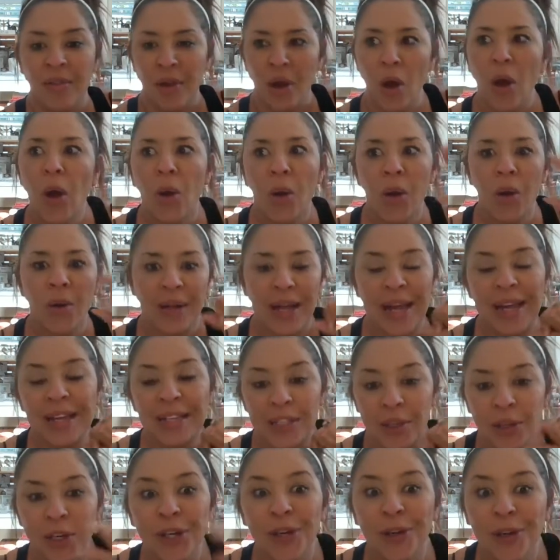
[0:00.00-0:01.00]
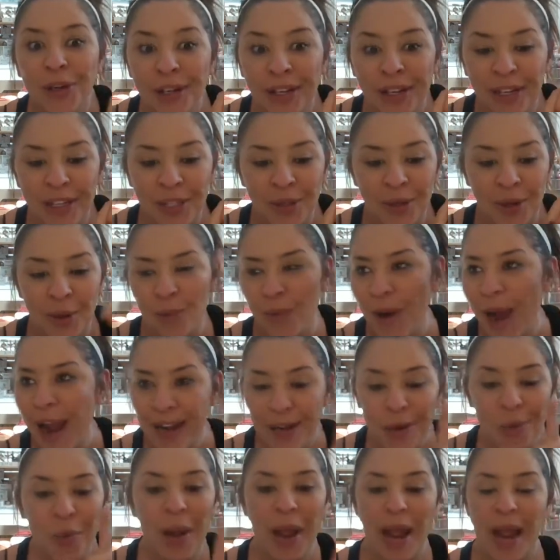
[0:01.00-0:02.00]
okay, so you're going to do it
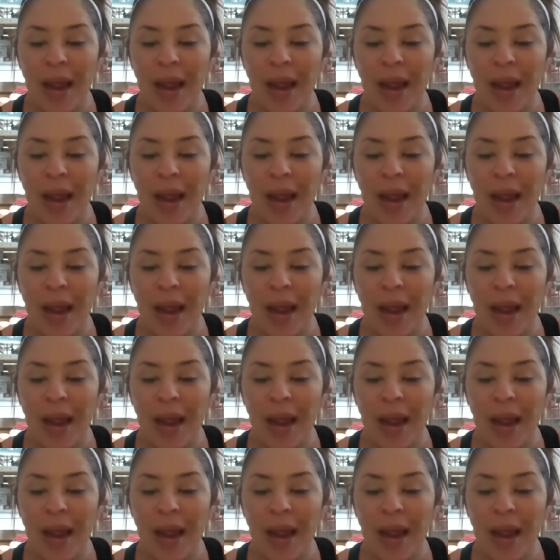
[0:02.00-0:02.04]
right away.